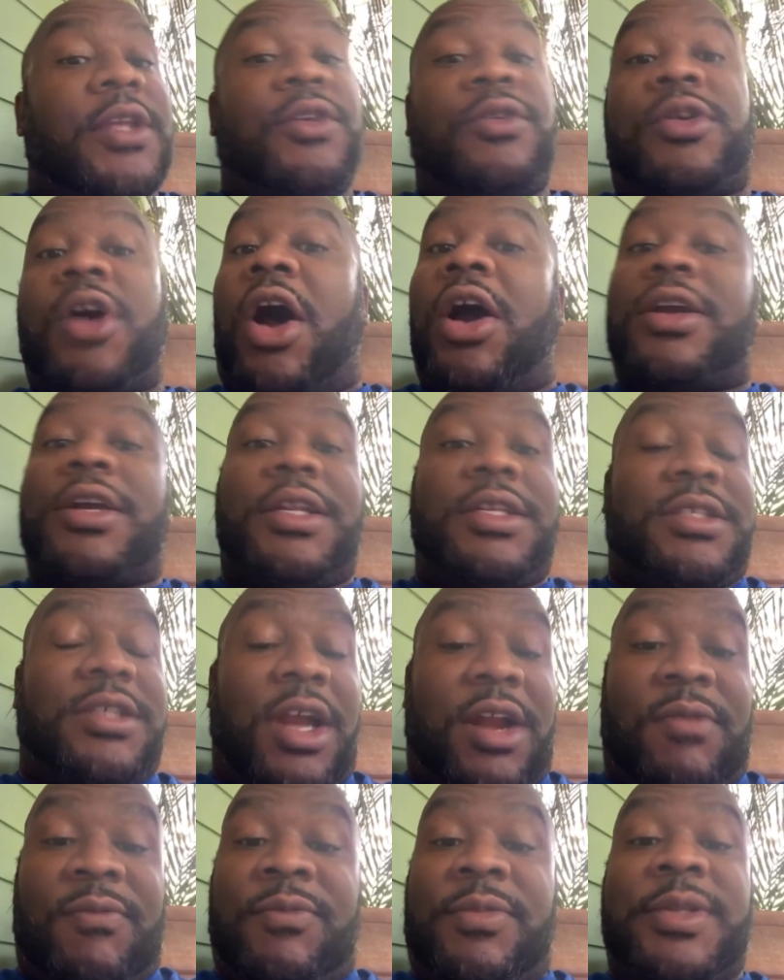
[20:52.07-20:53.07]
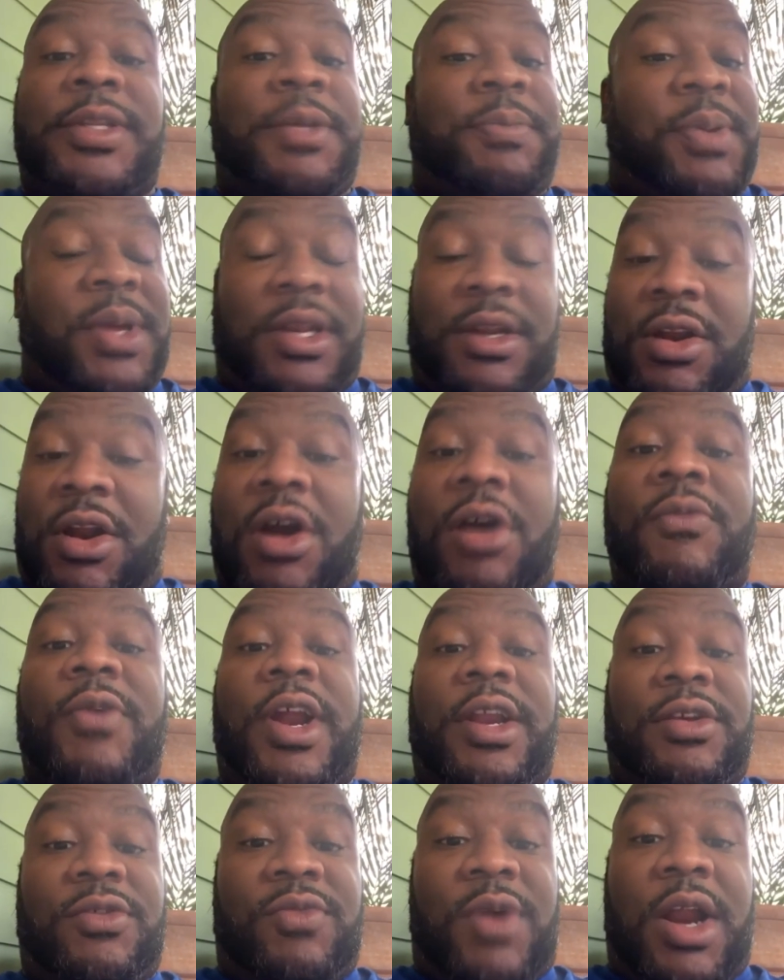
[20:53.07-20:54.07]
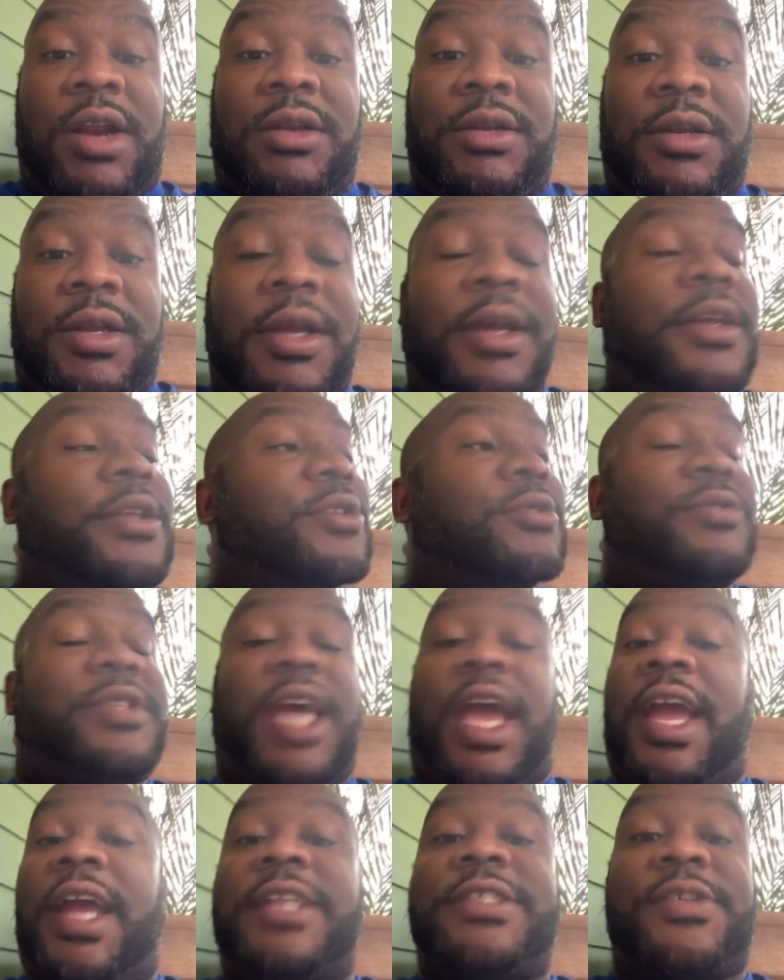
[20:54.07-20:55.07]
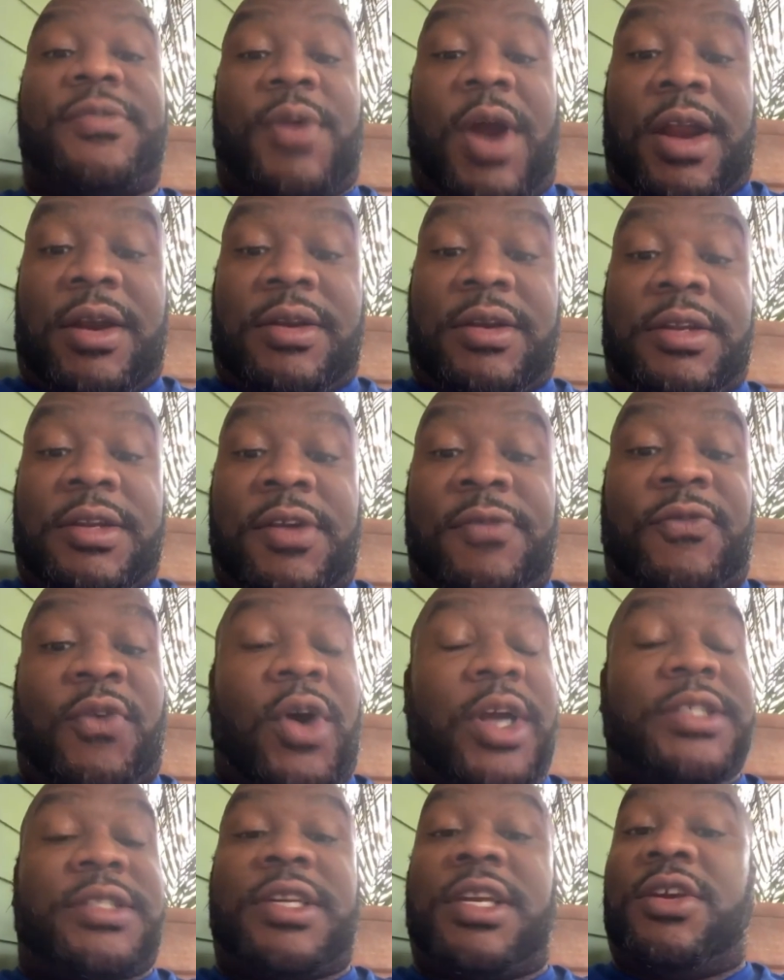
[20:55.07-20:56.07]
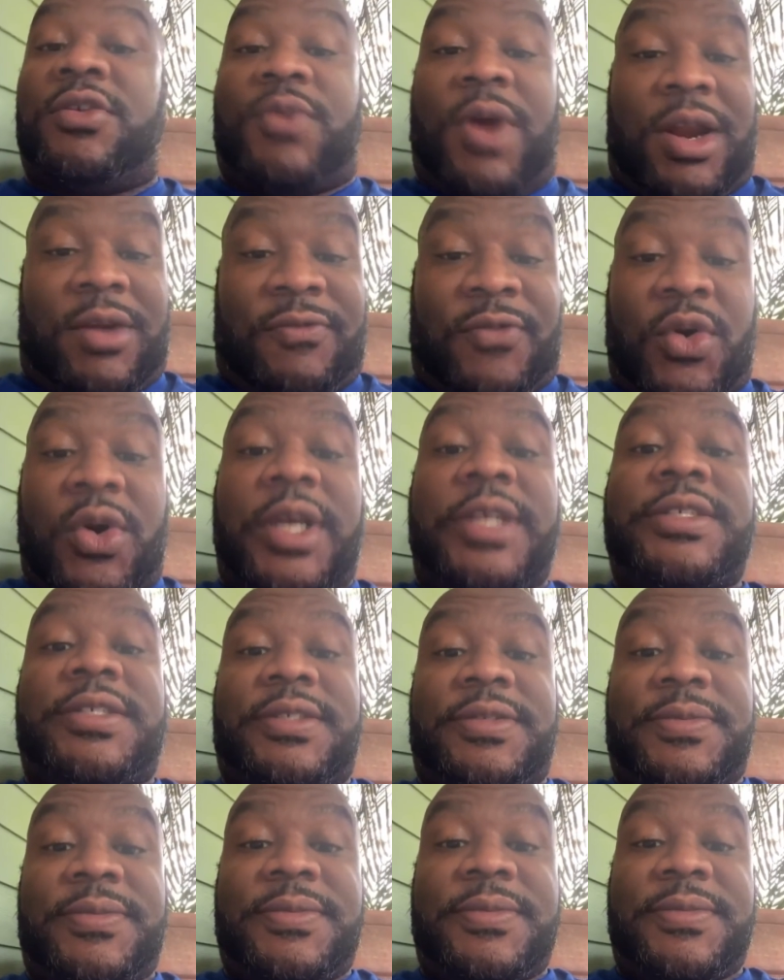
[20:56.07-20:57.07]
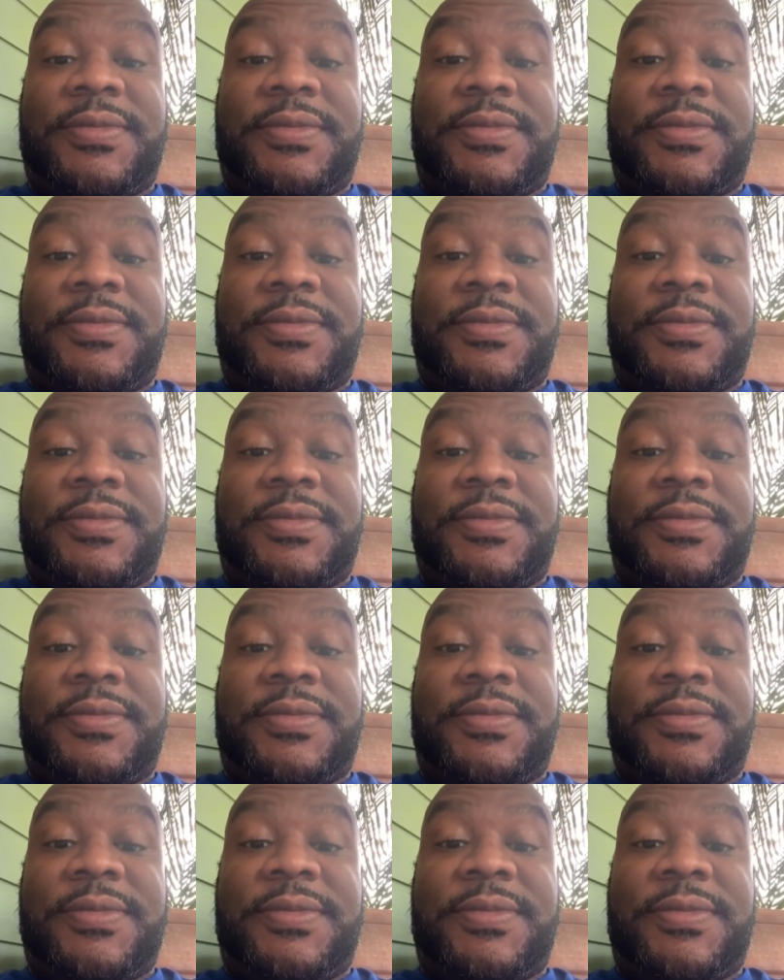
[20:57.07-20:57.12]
You talk in a certain, depending on where you work, you change your voice to your work voice,